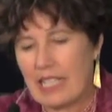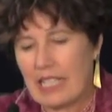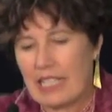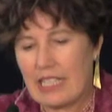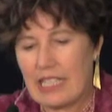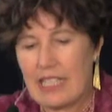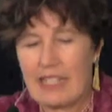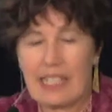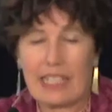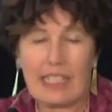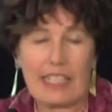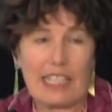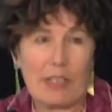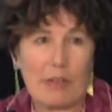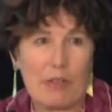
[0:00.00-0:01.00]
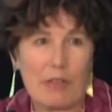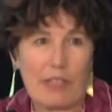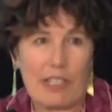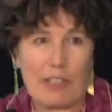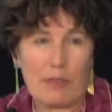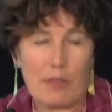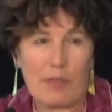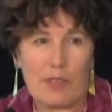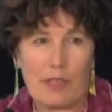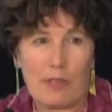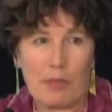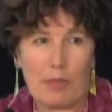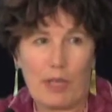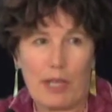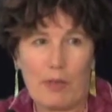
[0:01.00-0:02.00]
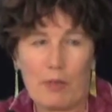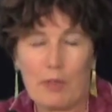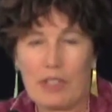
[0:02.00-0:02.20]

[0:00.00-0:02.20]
And the second thing we found was that PrEP